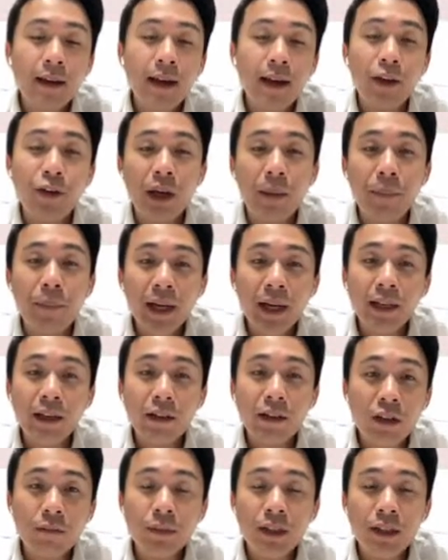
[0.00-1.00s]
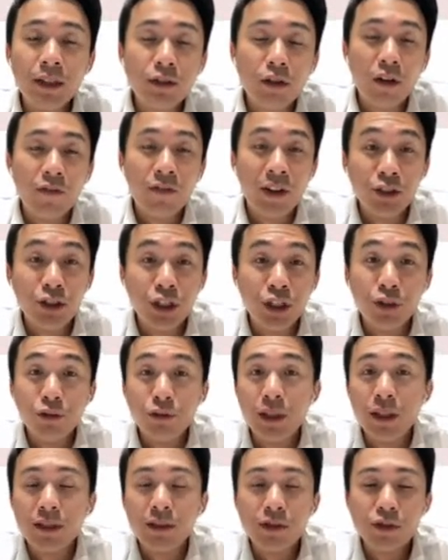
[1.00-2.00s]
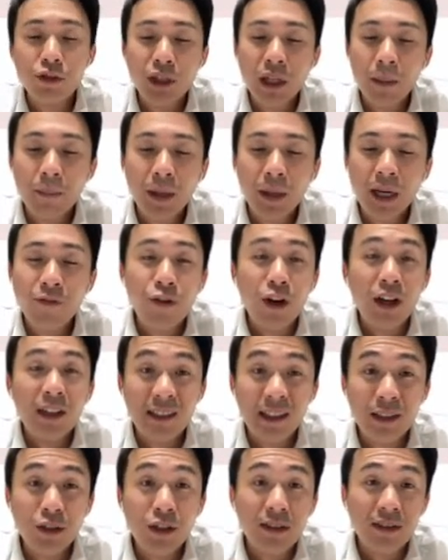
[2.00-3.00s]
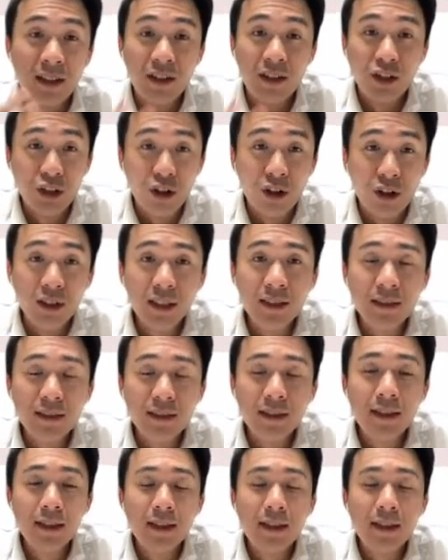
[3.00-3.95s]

And you can buy an increments of hundred units. So you can buy for as little as hundred dollars,